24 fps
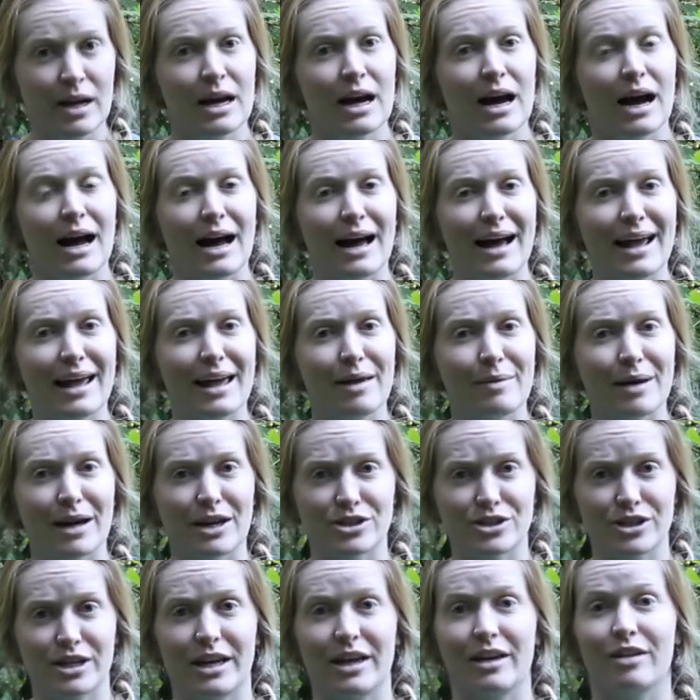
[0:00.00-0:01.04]
I am
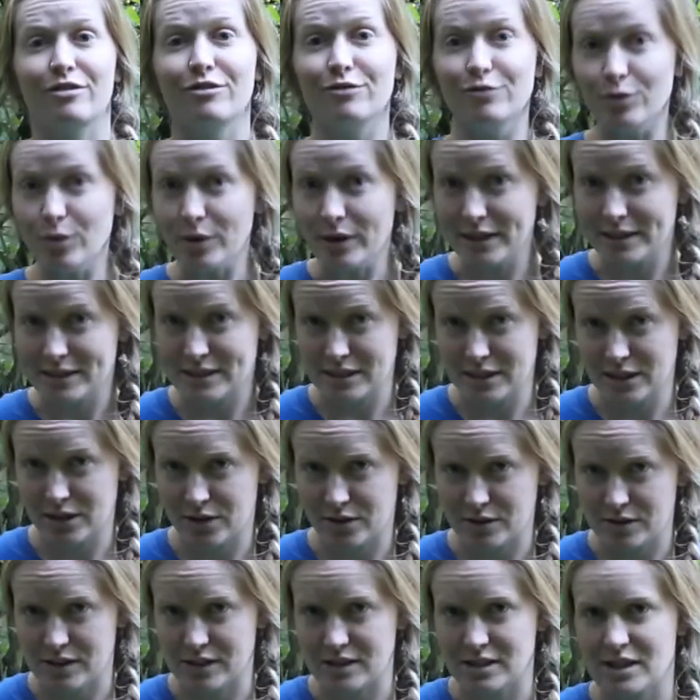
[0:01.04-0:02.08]
actually in a forest
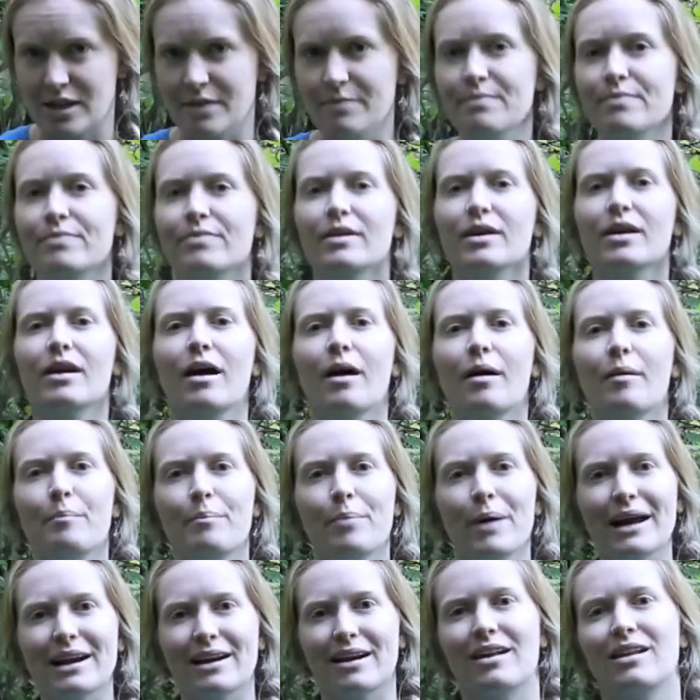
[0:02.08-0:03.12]
ecosystem,
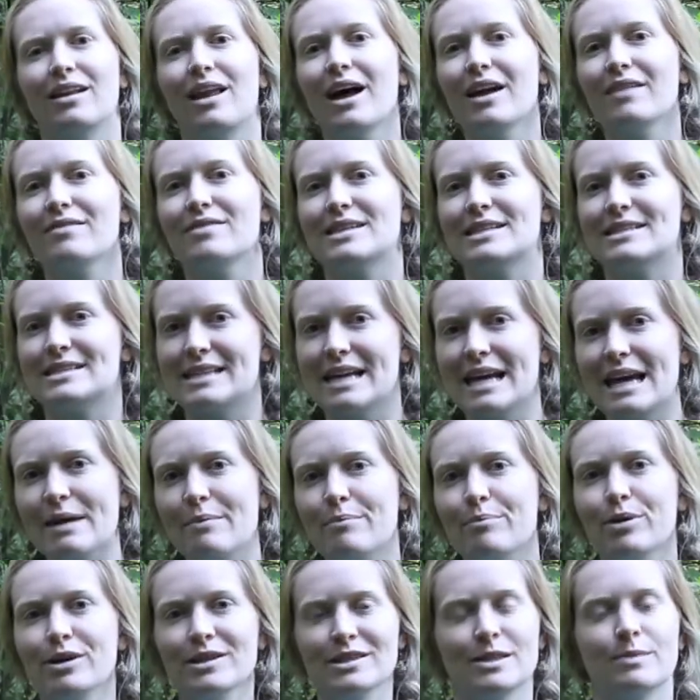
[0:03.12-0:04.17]
but a lot of the same
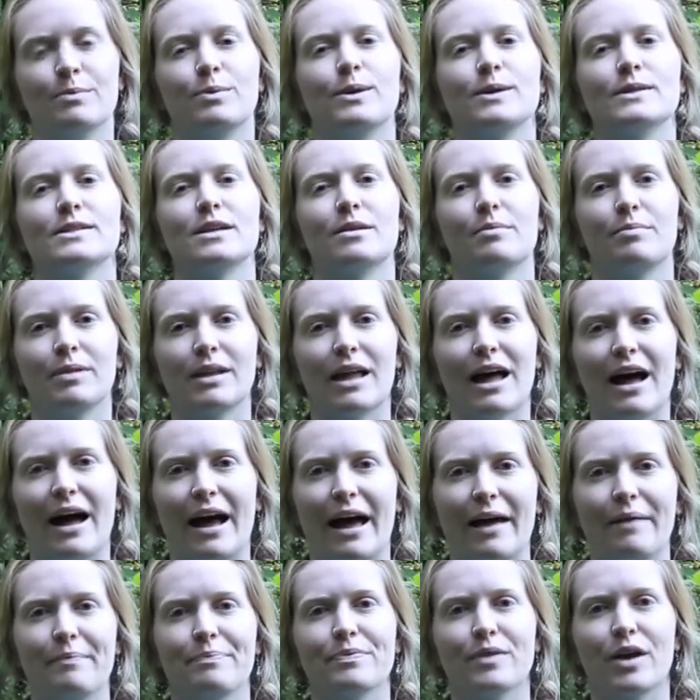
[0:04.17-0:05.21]
principles
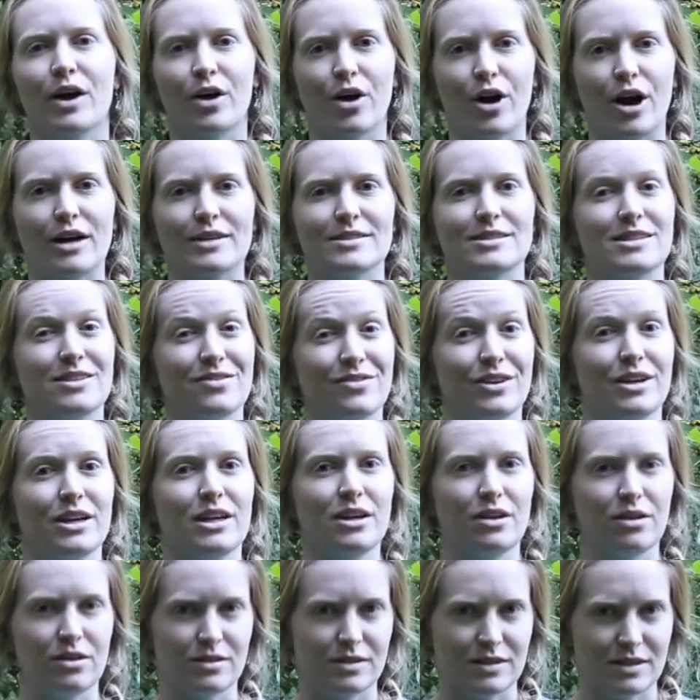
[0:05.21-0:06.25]
apply across different
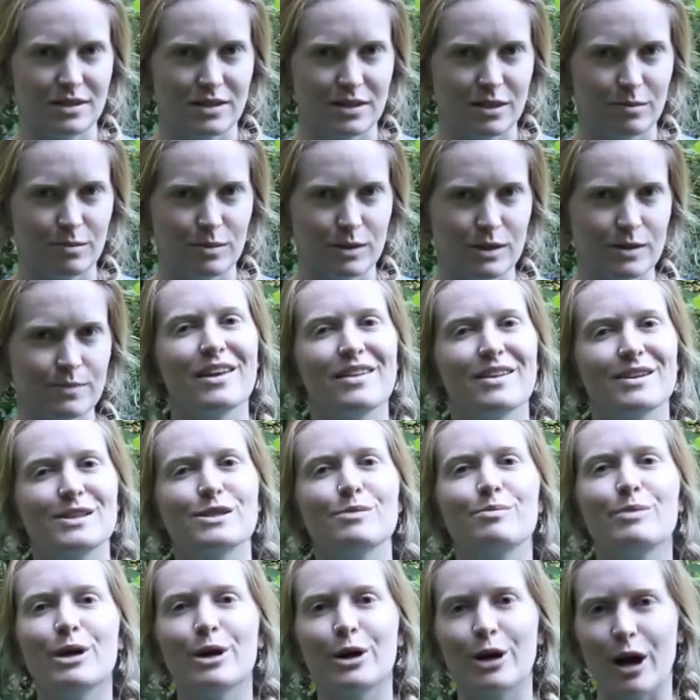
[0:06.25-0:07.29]
ecosystems. This will
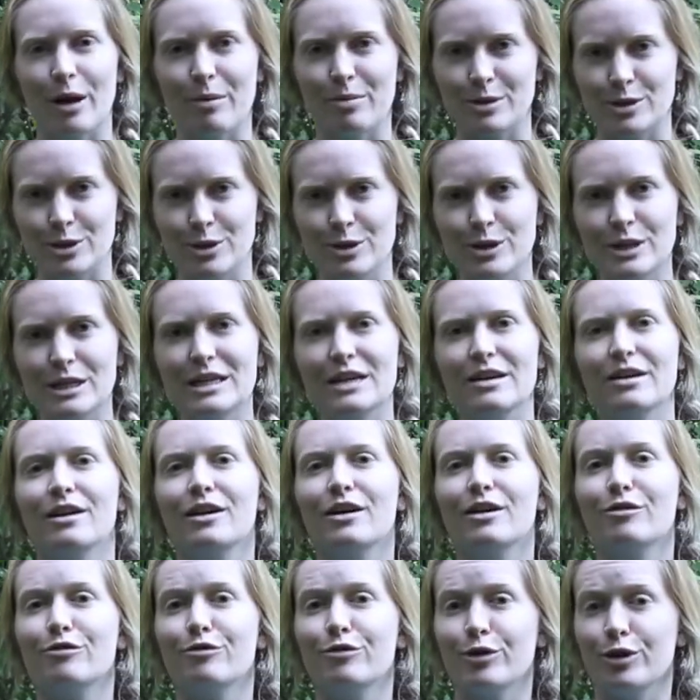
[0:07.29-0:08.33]
be a good opportunity
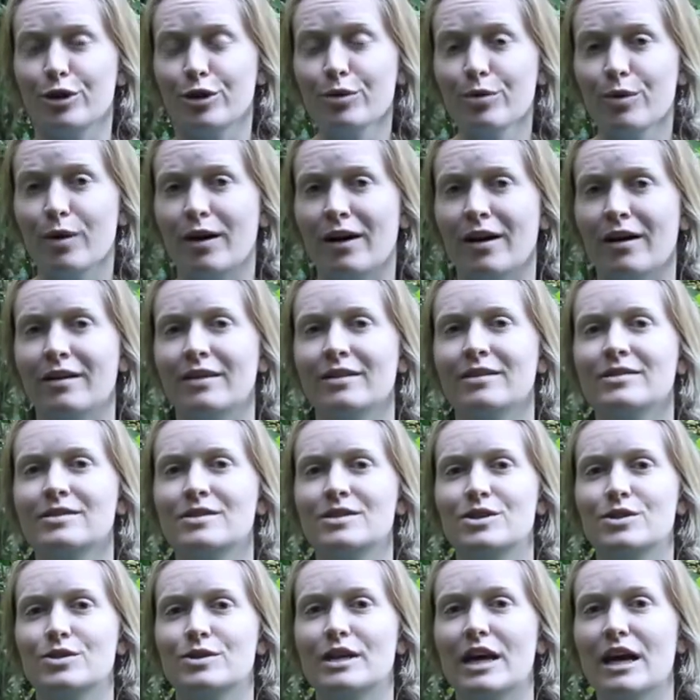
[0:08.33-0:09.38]
for you all
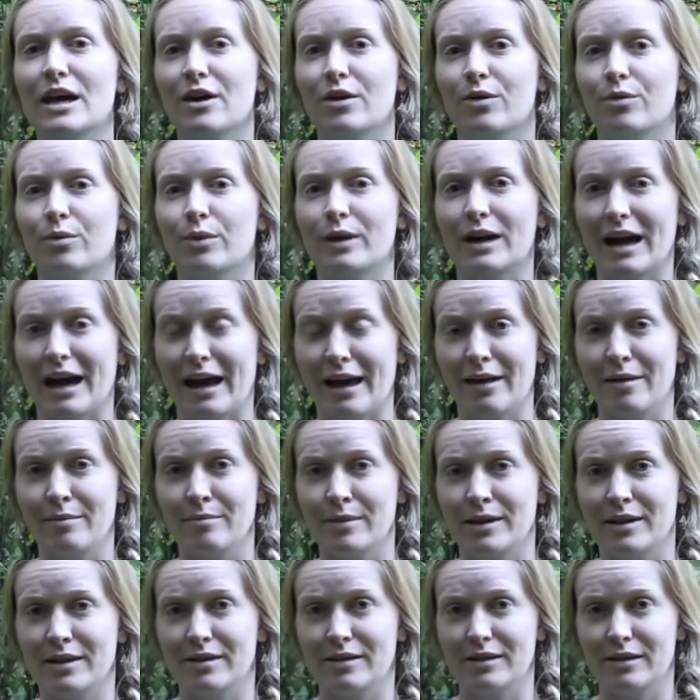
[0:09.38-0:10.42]
to take what I am
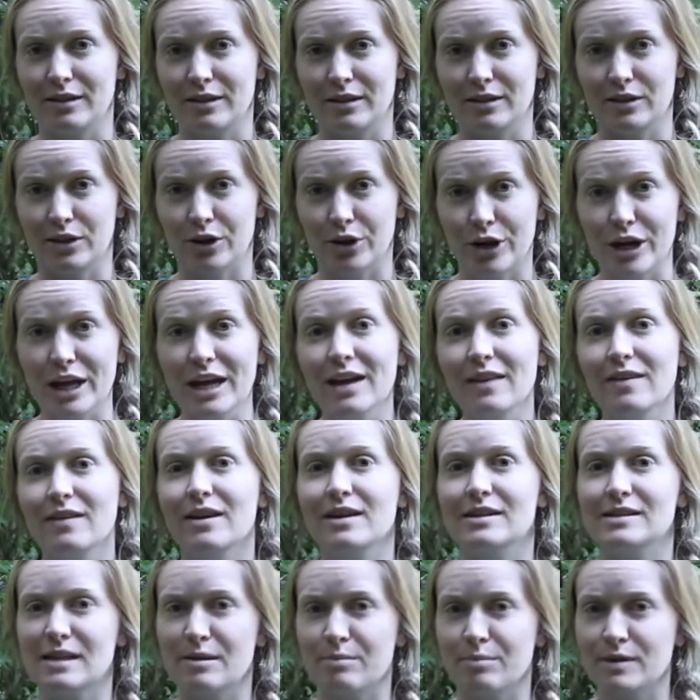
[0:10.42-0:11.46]
learning and the
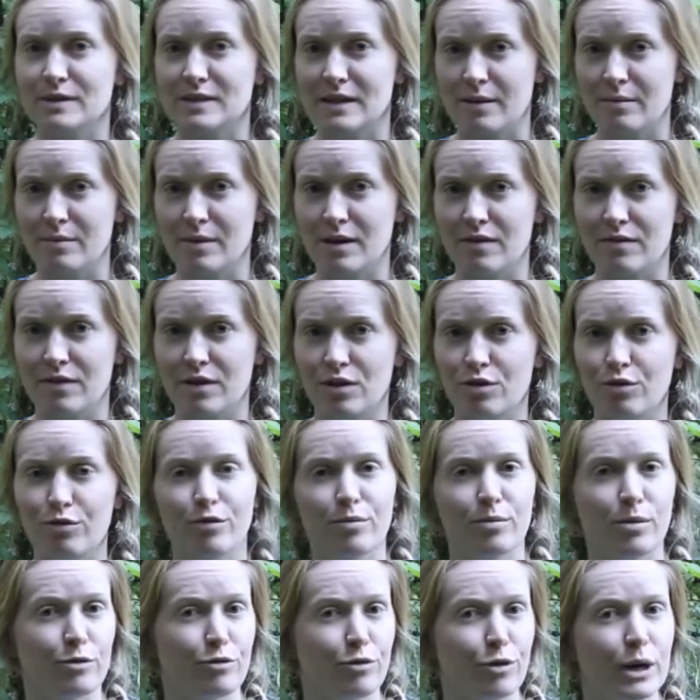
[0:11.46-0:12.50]
examples I'm giving you from
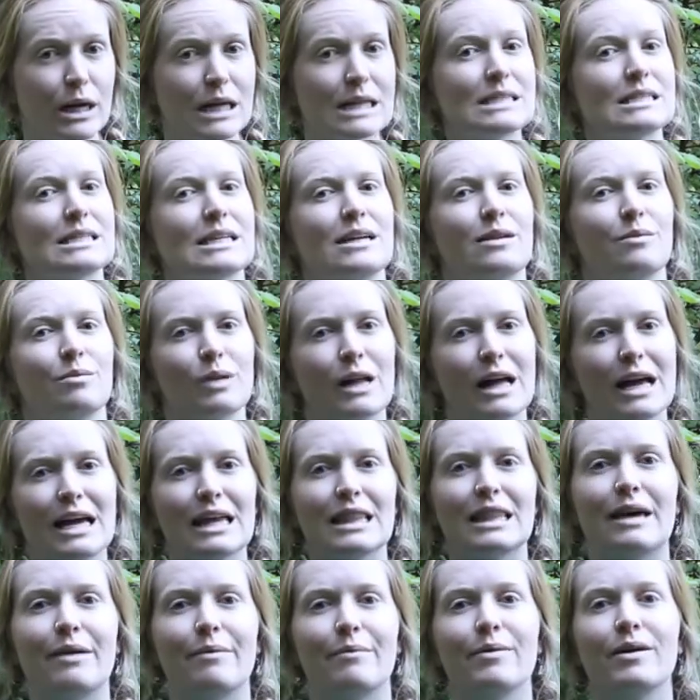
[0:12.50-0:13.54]
the forest and applying
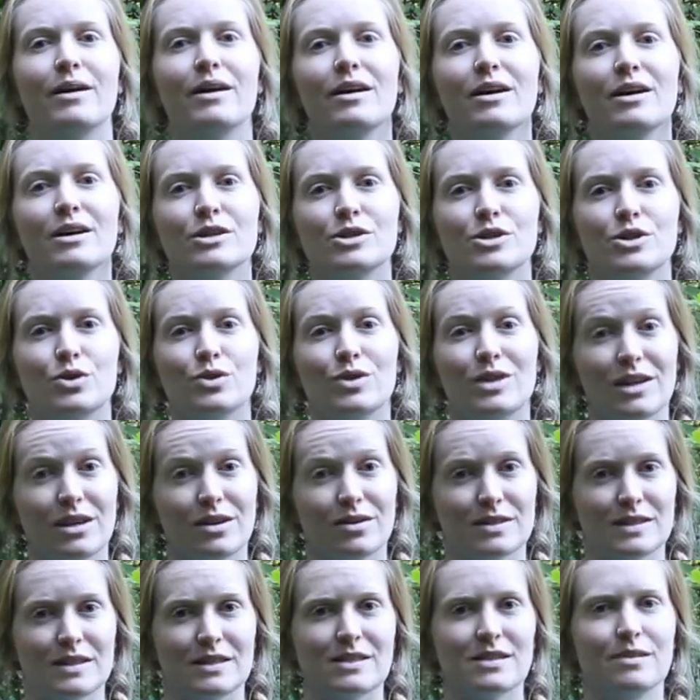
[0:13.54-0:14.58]
them to the
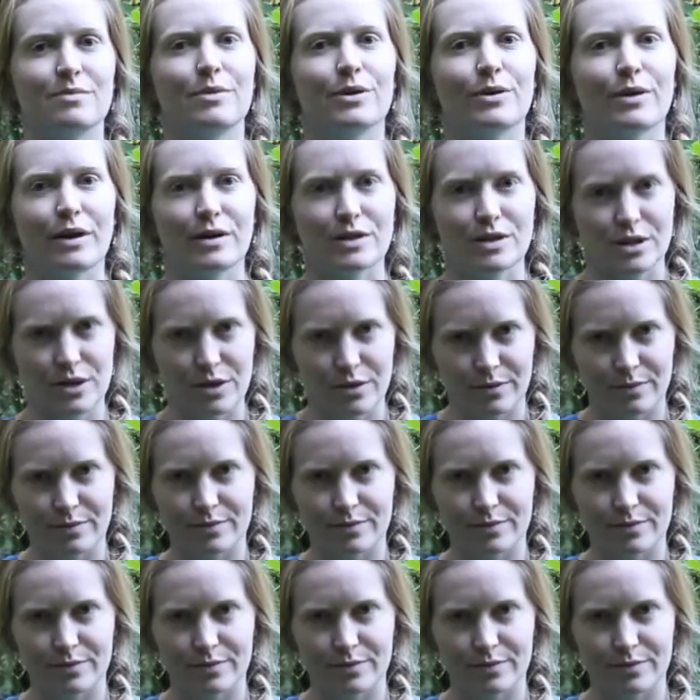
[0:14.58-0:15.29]
ecosystem around you.